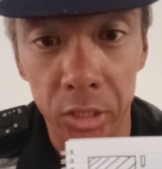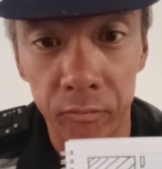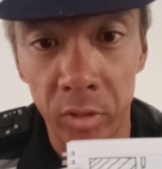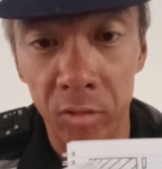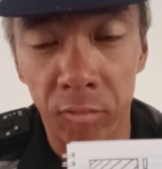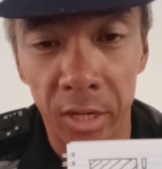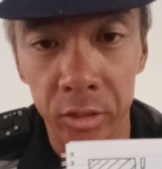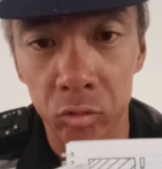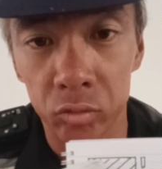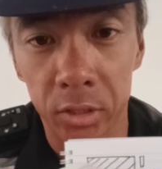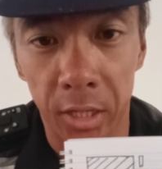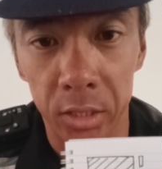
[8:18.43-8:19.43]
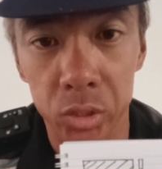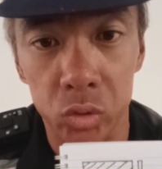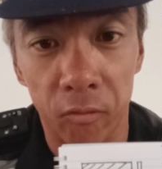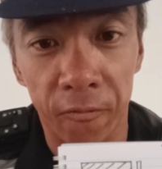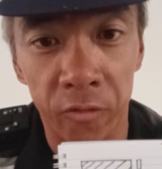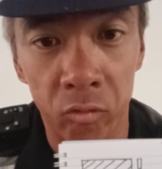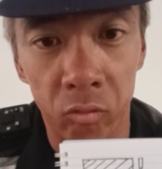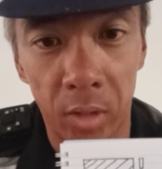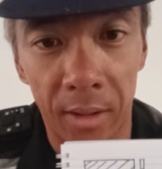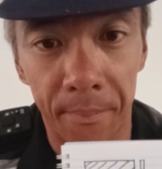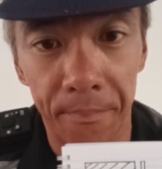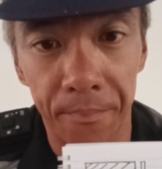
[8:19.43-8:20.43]
We want you guys to fill
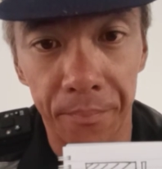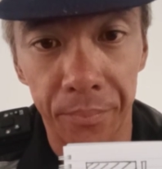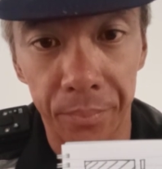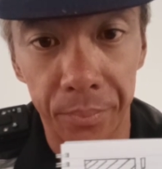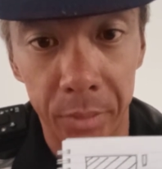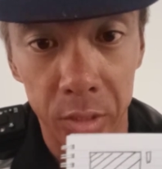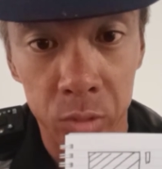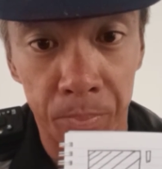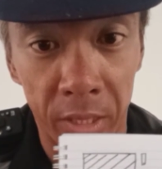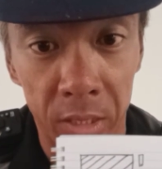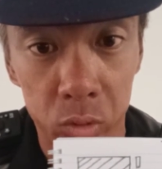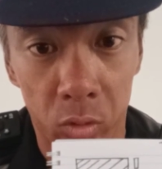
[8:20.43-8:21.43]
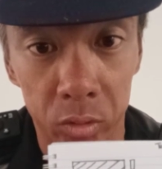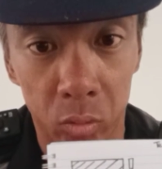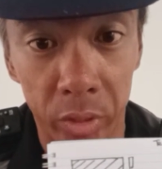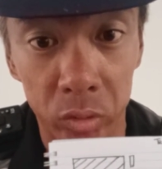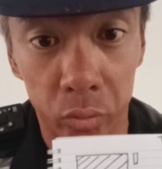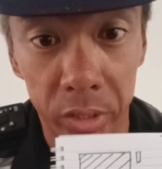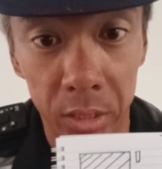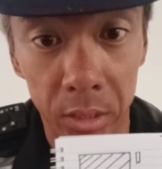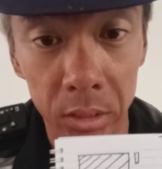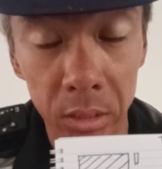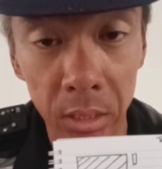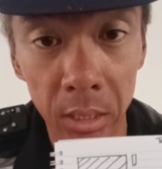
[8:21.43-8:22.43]
up the space all the way to here,